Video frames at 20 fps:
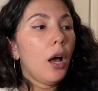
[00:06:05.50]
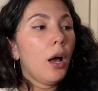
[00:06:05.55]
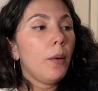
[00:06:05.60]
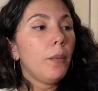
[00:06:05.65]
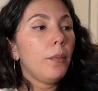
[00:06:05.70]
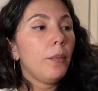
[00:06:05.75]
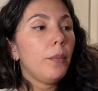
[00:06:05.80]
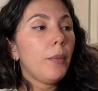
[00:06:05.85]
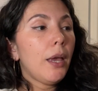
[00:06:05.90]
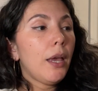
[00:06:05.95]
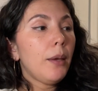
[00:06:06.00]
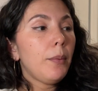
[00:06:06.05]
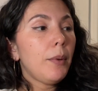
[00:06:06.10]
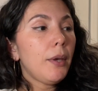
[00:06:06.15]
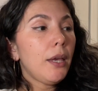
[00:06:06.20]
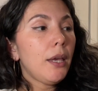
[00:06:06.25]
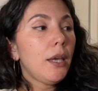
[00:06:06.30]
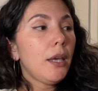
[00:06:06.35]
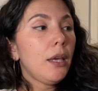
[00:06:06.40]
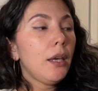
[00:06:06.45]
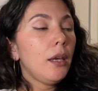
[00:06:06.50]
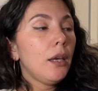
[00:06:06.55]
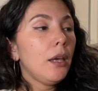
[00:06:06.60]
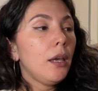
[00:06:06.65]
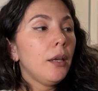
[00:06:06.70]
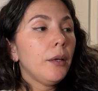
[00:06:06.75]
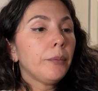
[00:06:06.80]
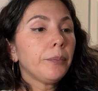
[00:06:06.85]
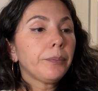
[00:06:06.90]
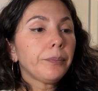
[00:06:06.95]
Maybe,
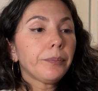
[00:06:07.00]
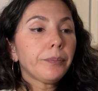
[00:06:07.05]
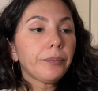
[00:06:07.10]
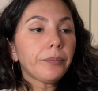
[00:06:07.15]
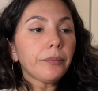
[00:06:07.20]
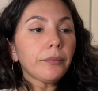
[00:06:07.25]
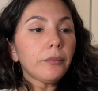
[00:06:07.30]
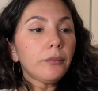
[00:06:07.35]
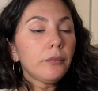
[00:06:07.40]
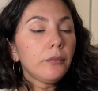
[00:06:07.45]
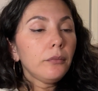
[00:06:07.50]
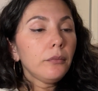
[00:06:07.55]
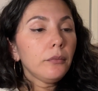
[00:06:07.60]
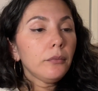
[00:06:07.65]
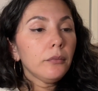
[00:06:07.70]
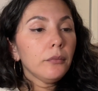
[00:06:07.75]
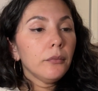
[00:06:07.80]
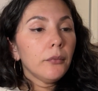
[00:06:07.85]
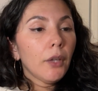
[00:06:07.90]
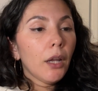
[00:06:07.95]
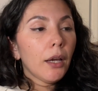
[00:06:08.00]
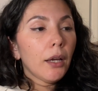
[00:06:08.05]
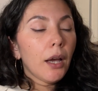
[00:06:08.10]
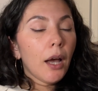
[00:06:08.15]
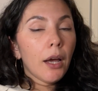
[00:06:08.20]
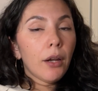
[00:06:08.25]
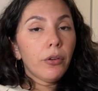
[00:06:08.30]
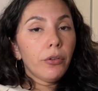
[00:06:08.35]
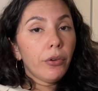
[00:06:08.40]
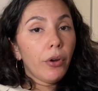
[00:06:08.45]
like,
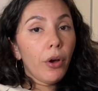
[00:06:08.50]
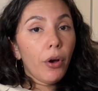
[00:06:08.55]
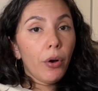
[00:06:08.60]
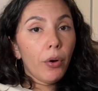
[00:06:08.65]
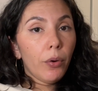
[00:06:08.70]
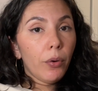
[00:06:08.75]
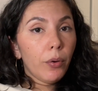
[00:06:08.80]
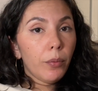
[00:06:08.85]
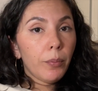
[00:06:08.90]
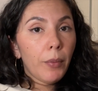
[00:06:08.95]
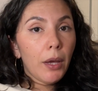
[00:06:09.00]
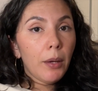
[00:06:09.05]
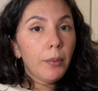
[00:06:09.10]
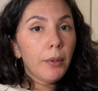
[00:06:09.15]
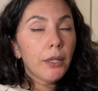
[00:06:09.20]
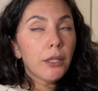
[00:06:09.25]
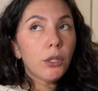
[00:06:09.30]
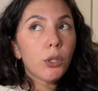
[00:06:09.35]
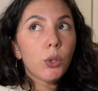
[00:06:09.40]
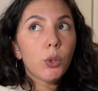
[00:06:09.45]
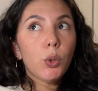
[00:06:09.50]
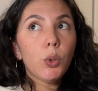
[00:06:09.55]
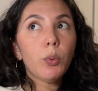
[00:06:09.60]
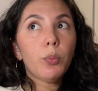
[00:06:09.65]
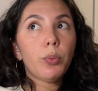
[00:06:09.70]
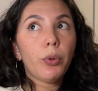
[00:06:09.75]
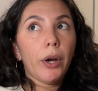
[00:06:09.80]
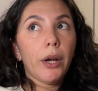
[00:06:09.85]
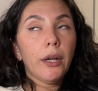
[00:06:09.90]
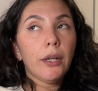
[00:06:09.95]
I don't know, maybe it's too
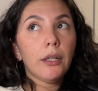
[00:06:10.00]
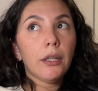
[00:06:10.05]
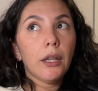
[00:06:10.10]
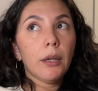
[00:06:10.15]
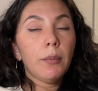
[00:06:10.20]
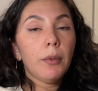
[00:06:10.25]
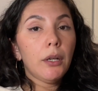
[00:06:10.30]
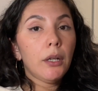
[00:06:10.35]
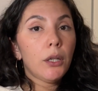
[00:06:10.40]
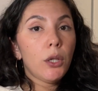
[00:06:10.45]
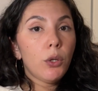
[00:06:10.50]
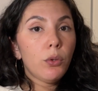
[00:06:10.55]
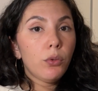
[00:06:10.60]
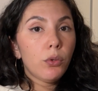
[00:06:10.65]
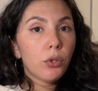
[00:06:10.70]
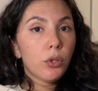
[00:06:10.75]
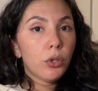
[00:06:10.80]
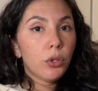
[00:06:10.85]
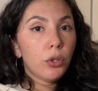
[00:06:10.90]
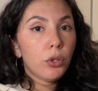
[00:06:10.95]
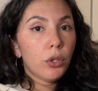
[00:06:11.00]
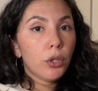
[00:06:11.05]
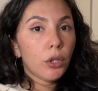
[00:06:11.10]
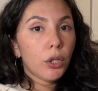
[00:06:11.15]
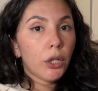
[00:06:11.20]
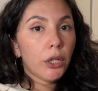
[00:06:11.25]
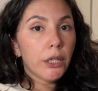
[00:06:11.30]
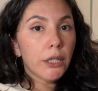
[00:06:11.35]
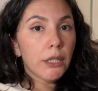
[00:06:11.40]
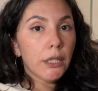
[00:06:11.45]
bright. Let me close the
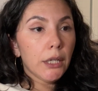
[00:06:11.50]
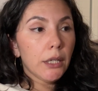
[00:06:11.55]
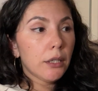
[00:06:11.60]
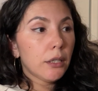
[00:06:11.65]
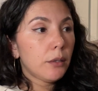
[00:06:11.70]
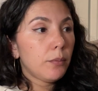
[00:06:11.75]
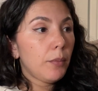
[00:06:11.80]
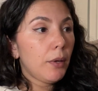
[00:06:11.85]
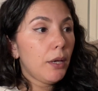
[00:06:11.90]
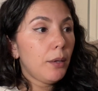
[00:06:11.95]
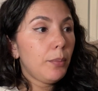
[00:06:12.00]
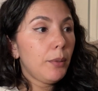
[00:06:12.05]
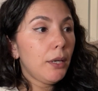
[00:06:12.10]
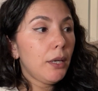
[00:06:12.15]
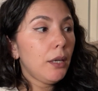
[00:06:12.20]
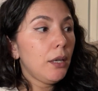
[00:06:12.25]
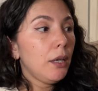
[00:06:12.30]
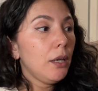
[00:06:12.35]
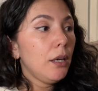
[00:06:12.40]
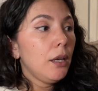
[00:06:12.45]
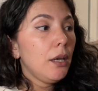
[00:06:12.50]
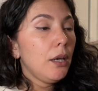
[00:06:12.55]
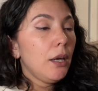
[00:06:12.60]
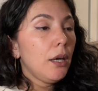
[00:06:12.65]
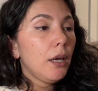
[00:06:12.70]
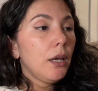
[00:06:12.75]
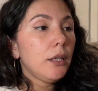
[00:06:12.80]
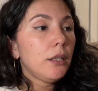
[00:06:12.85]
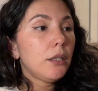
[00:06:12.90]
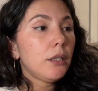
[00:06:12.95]
curtains. Maybe
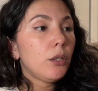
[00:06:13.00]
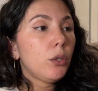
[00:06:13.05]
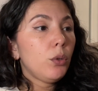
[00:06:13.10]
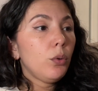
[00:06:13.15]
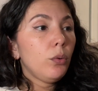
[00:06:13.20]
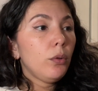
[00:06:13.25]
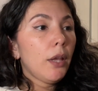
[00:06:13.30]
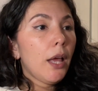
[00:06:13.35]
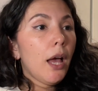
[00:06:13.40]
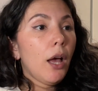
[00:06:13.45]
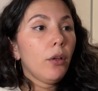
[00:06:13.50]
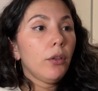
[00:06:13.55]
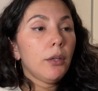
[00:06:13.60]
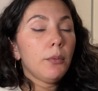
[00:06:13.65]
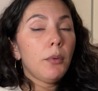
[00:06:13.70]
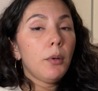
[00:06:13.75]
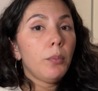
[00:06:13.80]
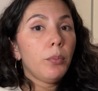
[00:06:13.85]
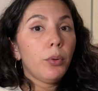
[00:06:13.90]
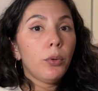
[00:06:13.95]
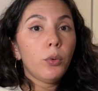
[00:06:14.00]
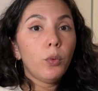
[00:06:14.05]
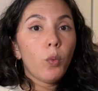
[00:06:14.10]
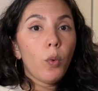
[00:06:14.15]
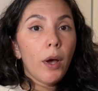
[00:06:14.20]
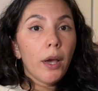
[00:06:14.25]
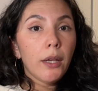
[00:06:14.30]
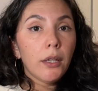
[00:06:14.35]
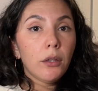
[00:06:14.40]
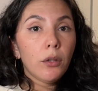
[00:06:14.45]
it's too loud. Let me put
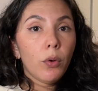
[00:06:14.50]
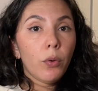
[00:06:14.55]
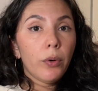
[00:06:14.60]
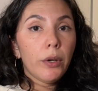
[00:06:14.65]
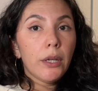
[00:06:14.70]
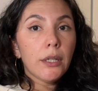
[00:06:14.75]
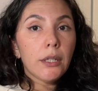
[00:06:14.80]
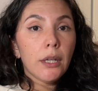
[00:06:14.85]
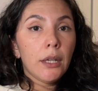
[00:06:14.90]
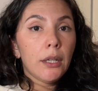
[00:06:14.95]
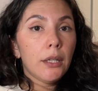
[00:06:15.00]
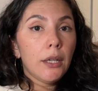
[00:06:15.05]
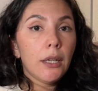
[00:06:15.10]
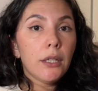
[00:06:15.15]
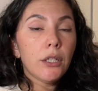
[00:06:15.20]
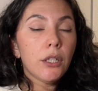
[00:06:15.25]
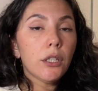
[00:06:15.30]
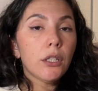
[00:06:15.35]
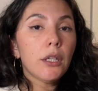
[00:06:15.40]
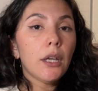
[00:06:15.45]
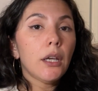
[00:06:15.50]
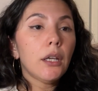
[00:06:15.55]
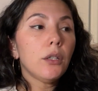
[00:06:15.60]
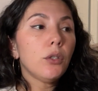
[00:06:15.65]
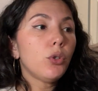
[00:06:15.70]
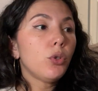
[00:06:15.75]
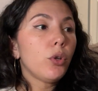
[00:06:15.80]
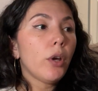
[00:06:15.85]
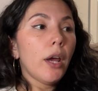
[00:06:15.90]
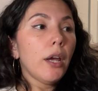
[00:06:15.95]
white noise, and just like
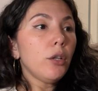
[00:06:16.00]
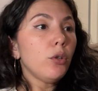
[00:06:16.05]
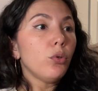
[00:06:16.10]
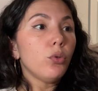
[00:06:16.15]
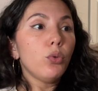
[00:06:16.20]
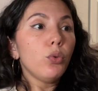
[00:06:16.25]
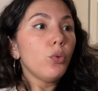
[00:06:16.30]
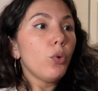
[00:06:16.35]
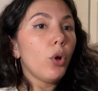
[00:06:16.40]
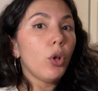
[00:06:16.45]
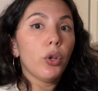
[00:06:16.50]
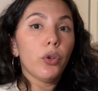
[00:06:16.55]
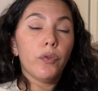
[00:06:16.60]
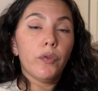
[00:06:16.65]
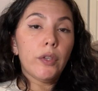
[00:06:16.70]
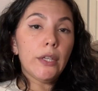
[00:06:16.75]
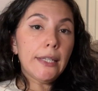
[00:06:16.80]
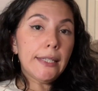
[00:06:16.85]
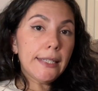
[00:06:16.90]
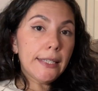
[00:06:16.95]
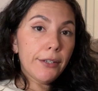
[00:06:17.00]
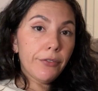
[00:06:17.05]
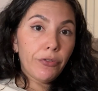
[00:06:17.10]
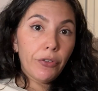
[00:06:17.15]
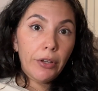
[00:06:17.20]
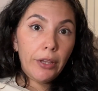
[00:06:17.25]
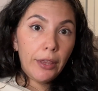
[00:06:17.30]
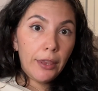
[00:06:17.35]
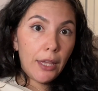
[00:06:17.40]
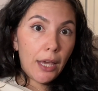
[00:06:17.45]
trying to do all of these
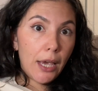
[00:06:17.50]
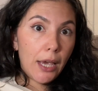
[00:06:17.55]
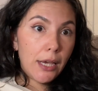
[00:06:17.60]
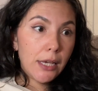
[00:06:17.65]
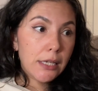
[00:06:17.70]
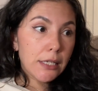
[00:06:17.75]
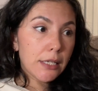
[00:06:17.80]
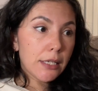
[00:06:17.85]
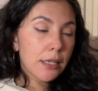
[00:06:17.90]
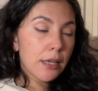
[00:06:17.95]
different things